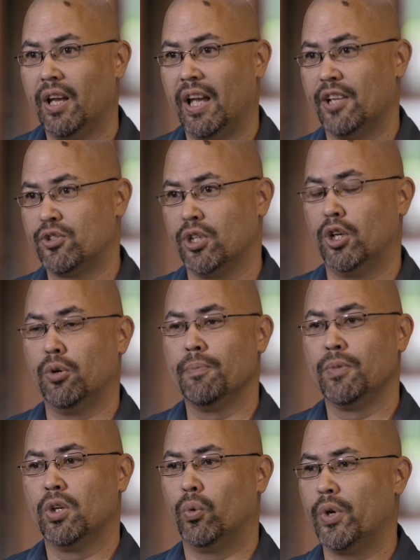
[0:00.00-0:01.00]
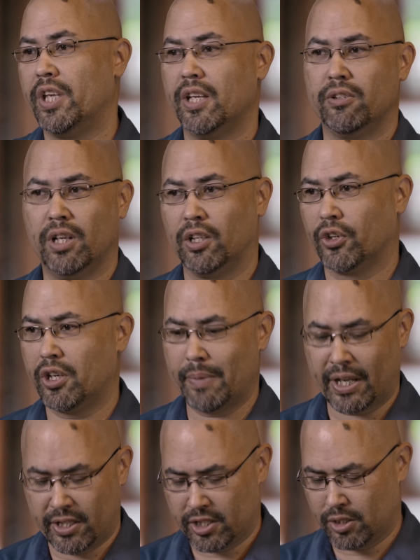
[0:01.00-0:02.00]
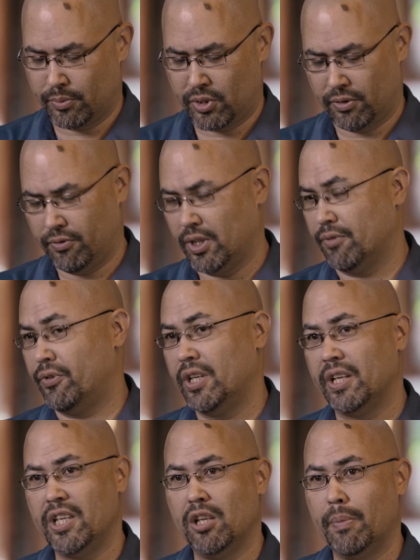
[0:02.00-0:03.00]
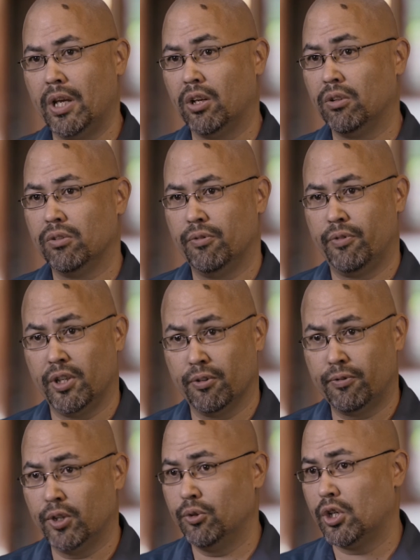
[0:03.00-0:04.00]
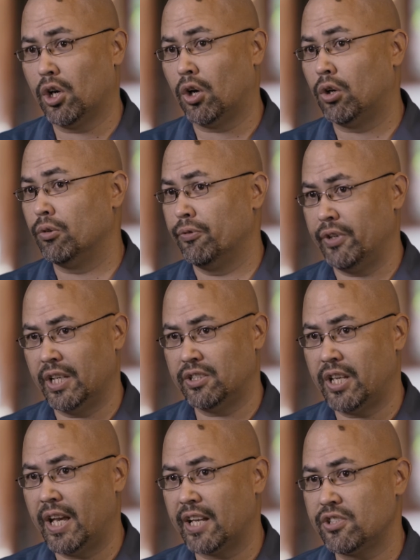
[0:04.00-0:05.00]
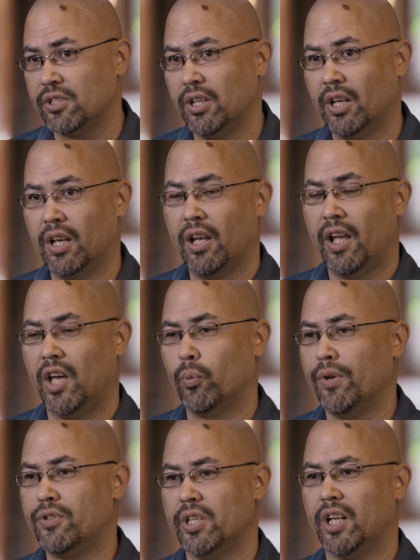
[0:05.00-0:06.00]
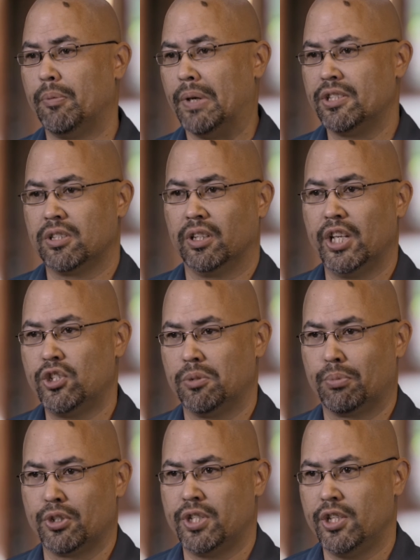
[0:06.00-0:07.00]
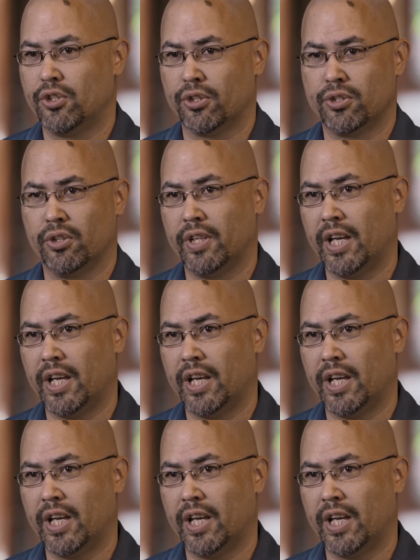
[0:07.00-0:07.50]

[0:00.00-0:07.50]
And so we get alerting mechanisms via email, via phone call, via text, and we've set up escalation procedures so